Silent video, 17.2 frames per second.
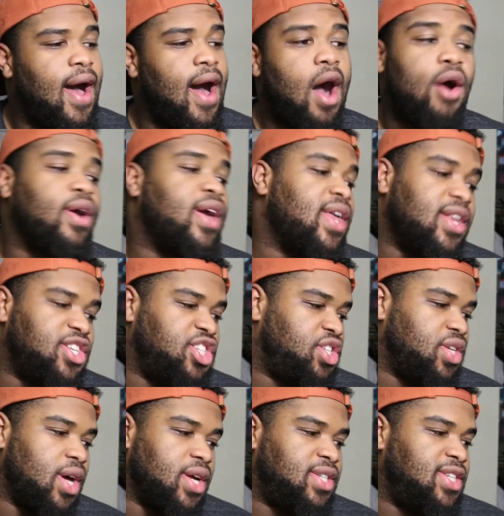I'll get
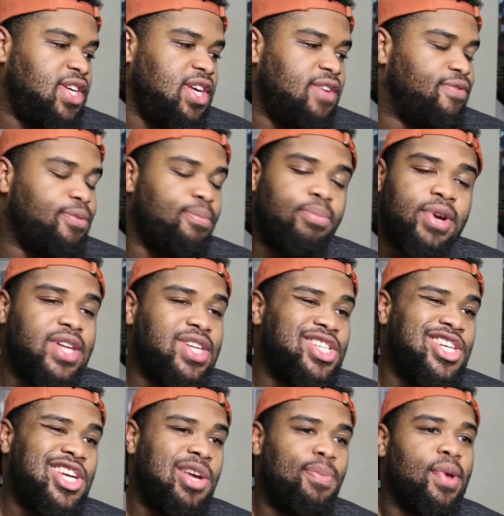a tee for pretty
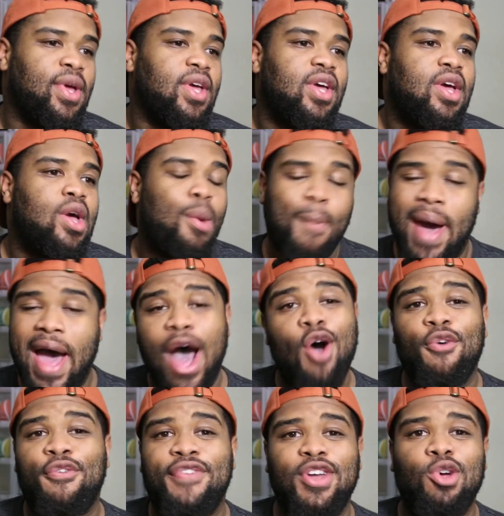cheap. My
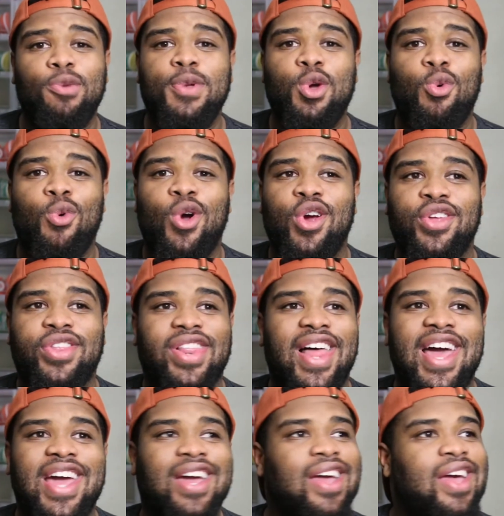outfit will be worth,
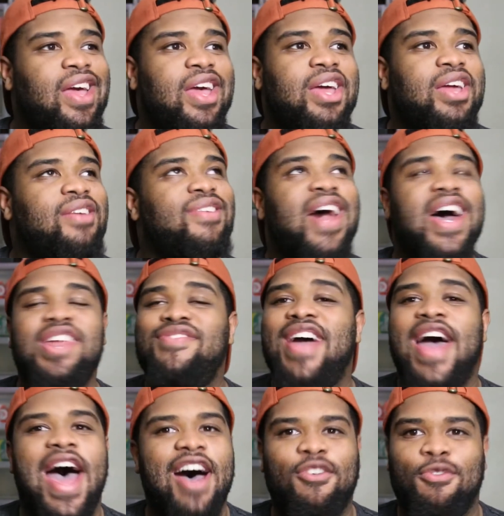like, not even
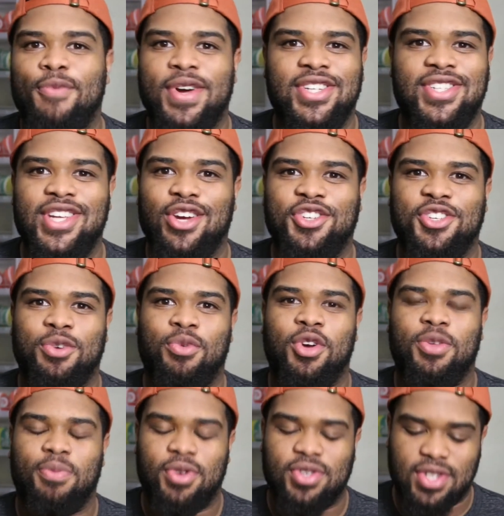half of my sneakers are
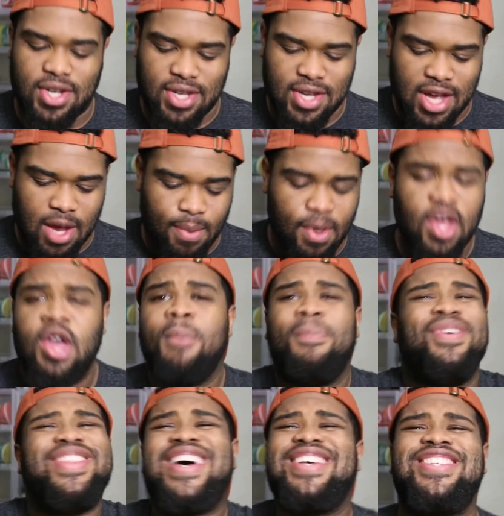worth most of the time.
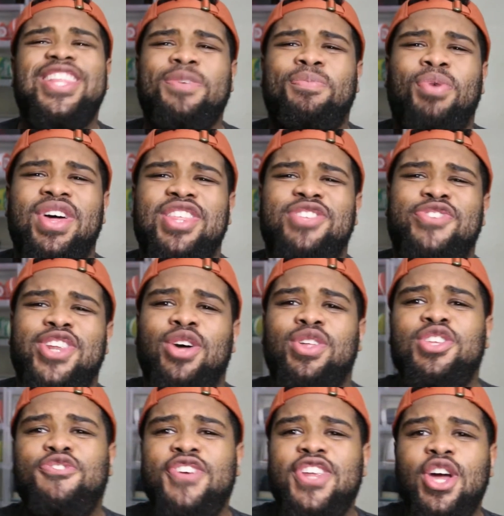But that's not the point of this video.
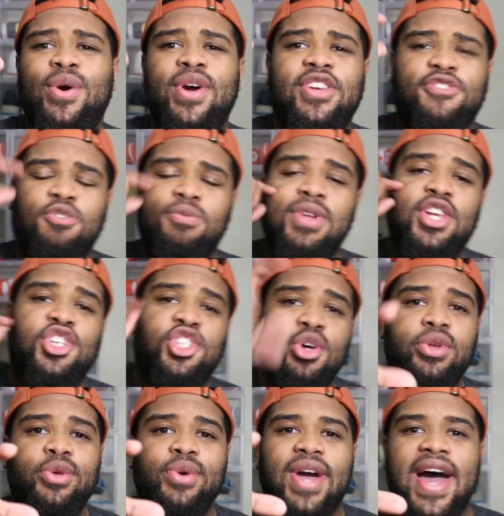This video is for me to show
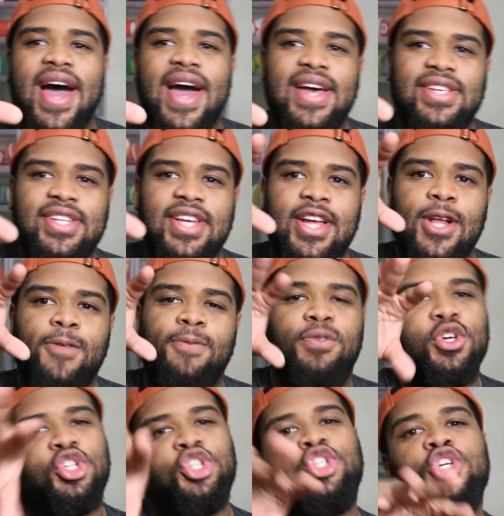you guys
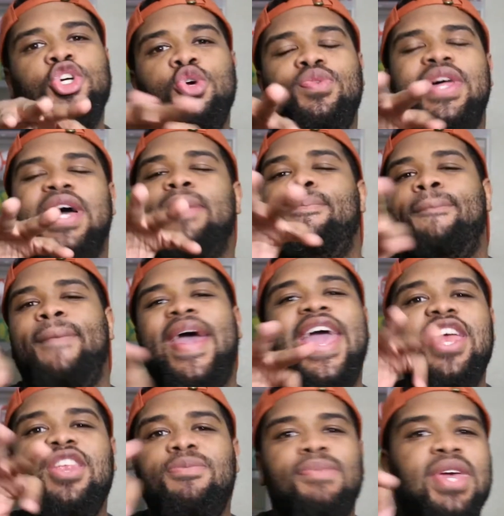the shoe that
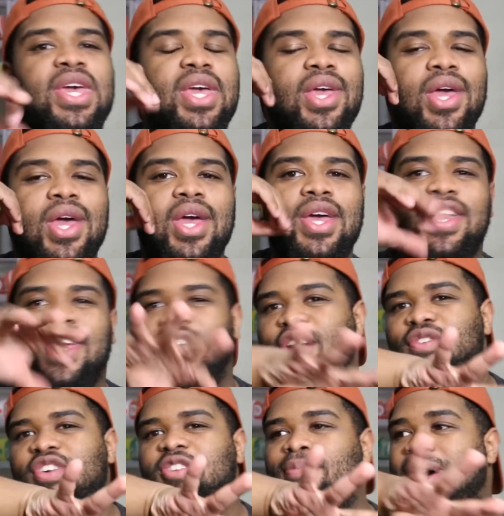made me
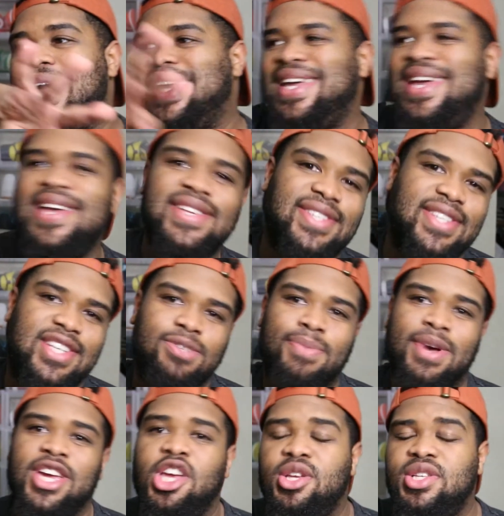get rid of my Yeezys,
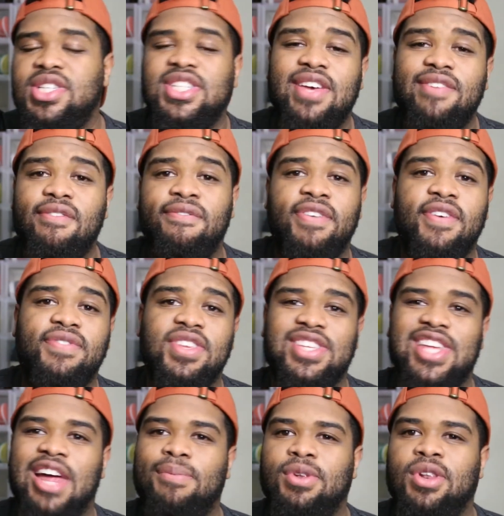my Yeezy 750s
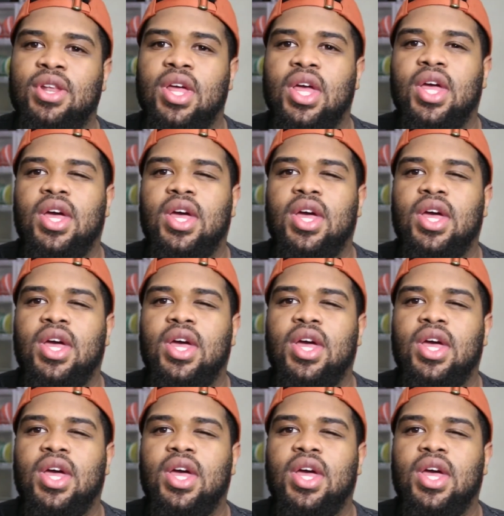that I've been,